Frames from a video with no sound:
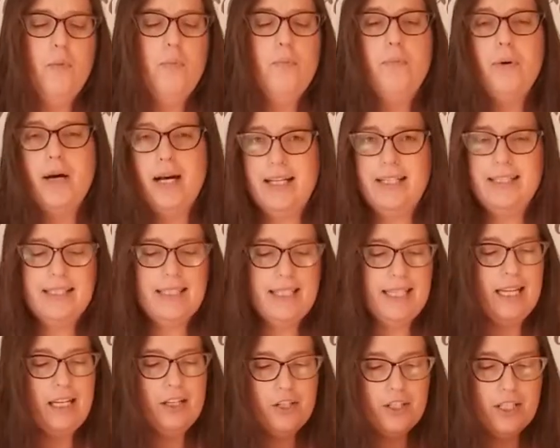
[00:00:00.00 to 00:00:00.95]
but
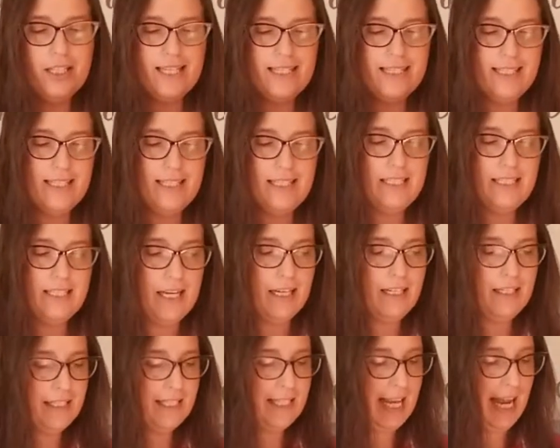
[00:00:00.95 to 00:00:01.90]
each lesson
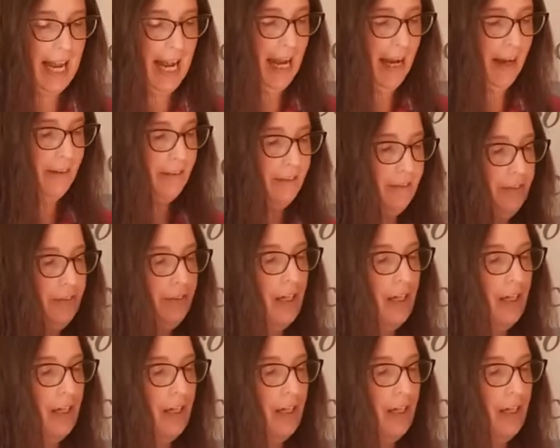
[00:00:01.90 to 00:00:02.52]
does have